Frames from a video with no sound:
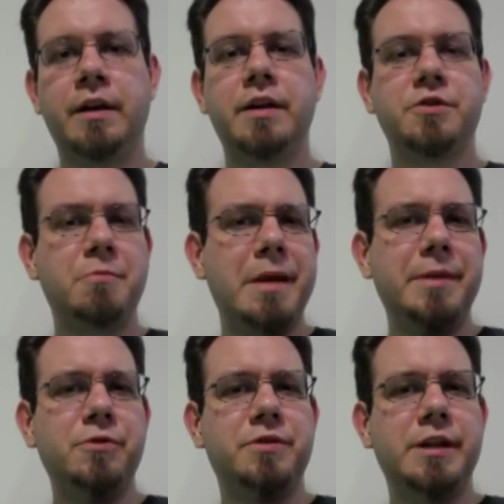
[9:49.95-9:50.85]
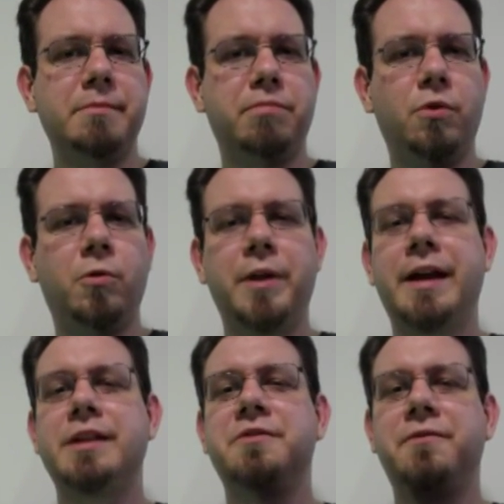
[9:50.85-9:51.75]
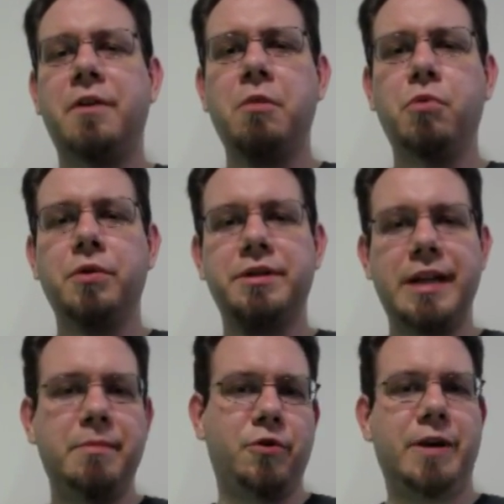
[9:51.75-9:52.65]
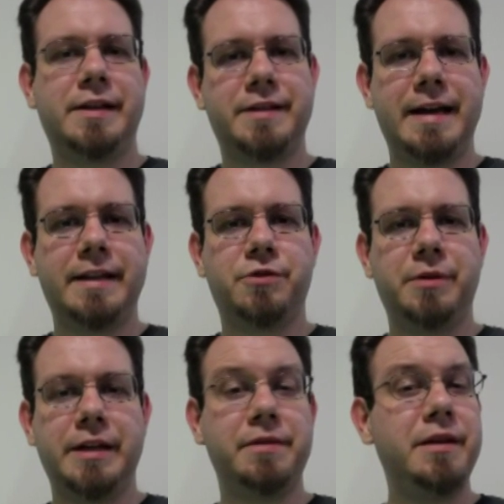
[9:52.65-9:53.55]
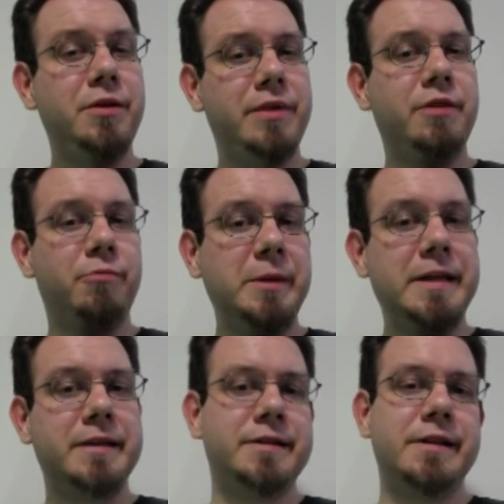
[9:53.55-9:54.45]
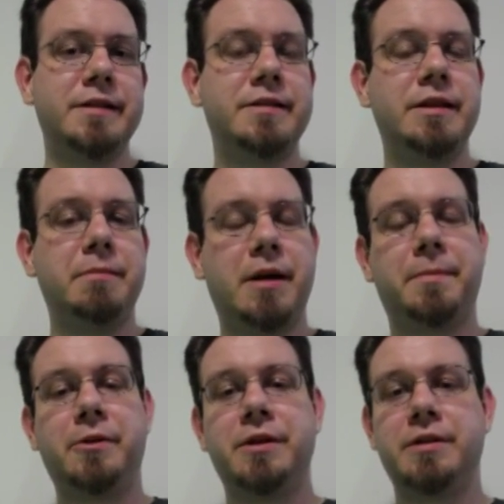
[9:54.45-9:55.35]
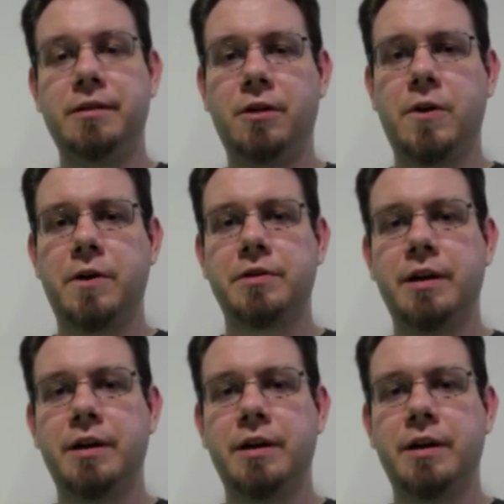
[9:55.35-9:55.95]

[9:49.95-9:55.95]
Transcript: So maybe you see a poll that has far more Democrats answering it than you think really exists in the population at large.